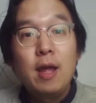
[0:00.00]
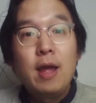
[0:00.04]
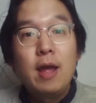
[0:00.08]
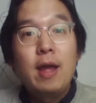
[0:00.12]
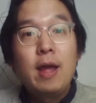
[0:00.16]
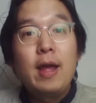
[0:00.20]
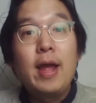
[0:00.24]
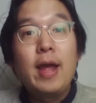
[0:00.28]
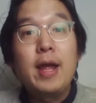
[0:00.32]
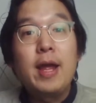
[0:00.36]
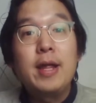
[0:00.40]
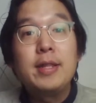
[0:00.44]

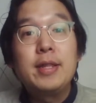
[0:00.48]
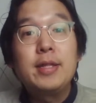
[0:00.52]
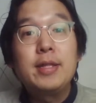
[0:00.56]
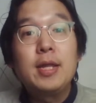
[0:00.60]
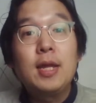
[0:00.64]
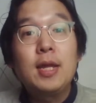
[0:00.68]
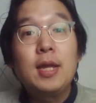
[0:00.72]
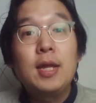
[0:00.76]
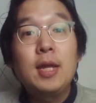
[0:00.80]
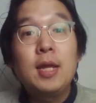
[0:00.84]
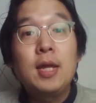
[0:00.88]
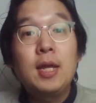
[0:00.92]
And
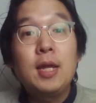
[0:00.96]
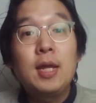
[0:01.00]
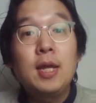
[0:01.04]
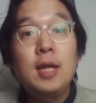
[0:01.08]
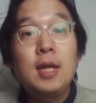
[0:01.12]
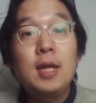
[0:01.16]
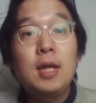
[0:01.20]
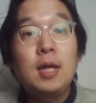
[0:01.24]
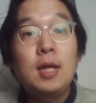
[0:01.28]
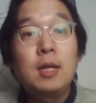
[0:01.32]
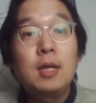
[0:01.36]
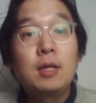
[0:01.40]

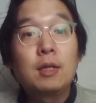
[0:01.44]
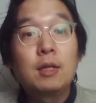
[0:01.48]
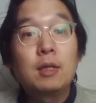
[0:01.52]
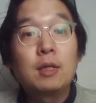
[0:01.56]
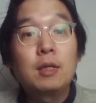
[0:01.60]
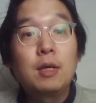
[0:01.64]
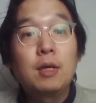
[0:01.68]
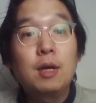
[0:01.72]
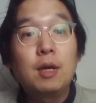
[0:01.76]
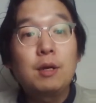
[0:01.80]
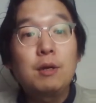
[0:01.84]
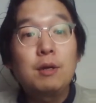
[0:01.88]
then
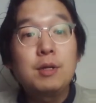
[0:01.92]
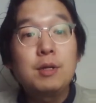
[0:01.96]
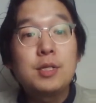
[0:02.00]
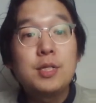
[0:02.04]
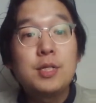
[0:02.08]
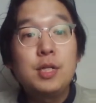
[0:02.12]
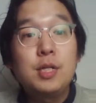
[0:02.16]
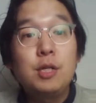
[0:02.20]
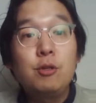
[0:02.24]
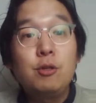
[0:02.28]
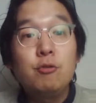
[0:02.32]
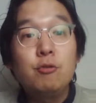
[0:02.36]
currency
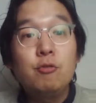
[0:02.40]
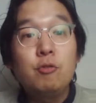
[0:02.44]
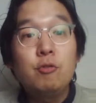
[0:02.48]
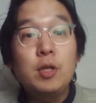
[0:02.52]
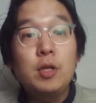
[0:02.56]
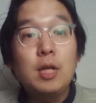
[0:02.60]
unit.